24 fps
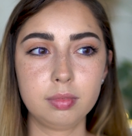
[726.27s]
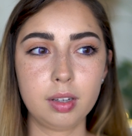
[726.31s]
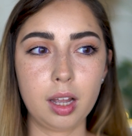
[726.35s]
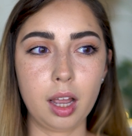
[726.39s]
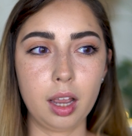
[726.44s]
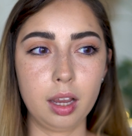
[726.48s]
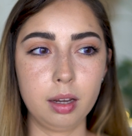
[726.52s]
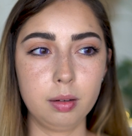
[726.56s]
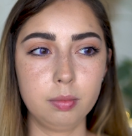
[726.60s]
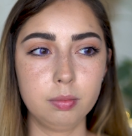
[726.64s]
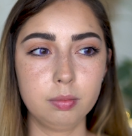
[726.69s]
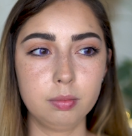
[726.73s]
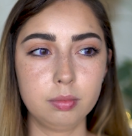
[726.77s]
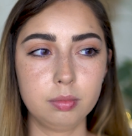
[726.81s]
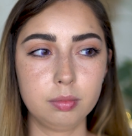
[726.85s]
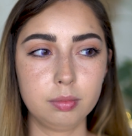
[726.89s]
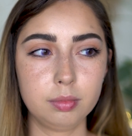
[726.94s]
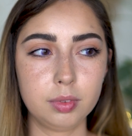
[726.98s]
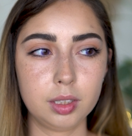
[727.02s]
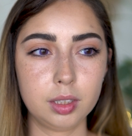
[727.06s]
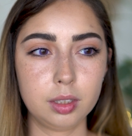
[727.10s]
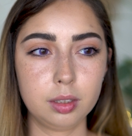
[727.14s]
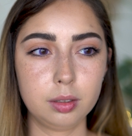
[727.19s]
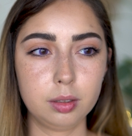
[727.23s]
I'm
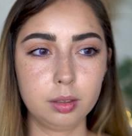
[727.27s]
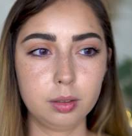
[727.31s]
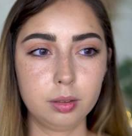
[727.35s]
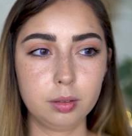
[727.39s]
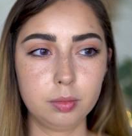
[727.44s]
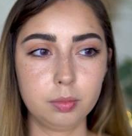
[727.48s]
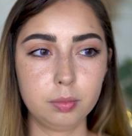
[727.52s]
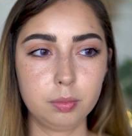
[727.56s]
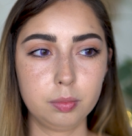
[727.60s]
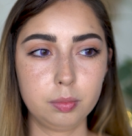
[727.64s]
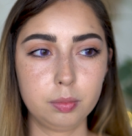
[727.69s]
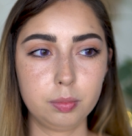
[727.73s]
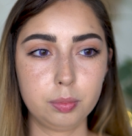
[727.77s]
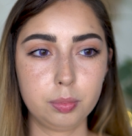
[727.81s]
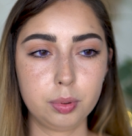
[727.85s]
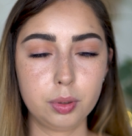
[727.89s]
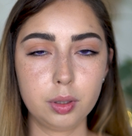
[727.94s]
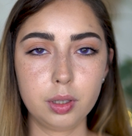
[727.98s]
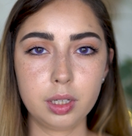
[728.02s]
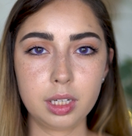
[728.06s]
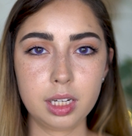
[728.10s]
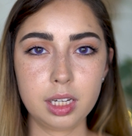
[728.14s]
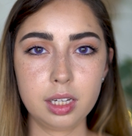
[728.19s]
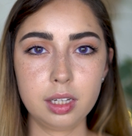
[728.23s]

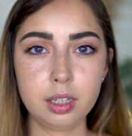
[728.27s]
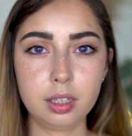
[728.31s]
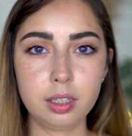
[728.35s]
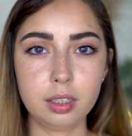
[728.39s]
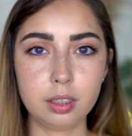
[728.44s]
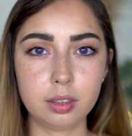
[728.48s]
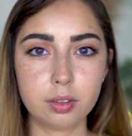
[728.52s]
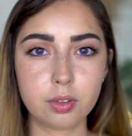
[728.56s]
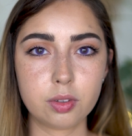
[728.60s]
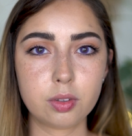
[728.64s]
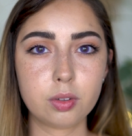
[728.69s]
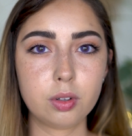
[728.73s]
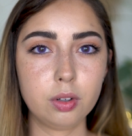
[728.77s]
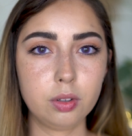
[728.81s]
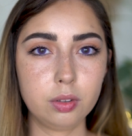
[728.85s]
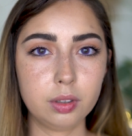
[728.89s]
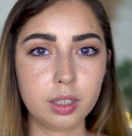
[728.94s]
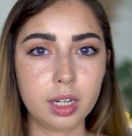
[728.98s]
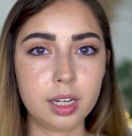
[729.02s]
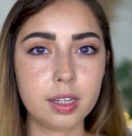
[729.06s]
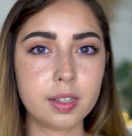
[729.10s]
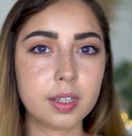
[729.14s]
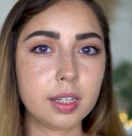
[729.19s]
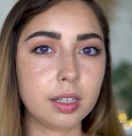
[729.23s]
pretty
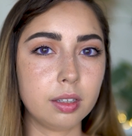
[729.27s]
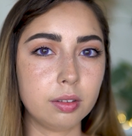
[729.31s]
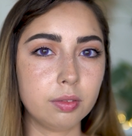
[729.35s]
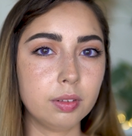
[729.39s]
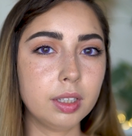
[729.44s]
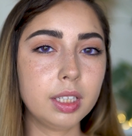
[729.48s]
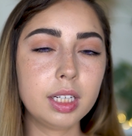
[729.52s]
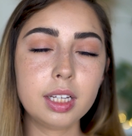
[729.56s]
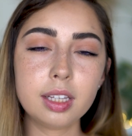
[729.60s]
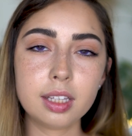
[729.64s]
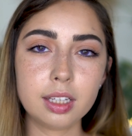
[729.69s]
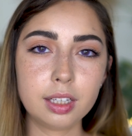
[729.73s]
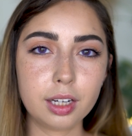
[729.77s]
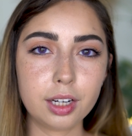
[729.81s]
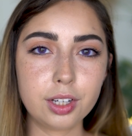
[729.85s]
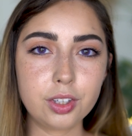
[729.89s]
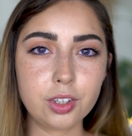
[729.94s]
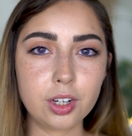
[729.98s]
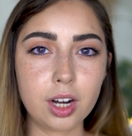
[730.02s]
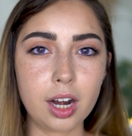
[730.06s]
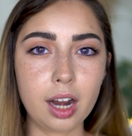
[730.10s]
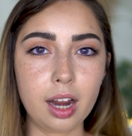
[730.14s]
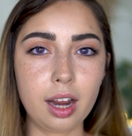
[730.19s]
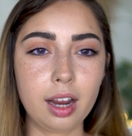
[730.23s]
scrutinizing of anything I
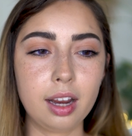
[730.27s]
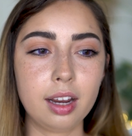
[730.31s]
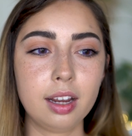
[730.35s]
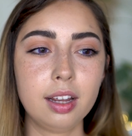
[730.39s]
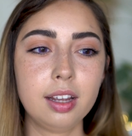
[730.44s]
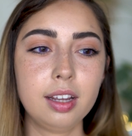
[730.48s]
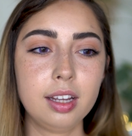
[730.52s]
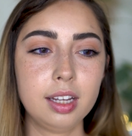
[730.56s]
try,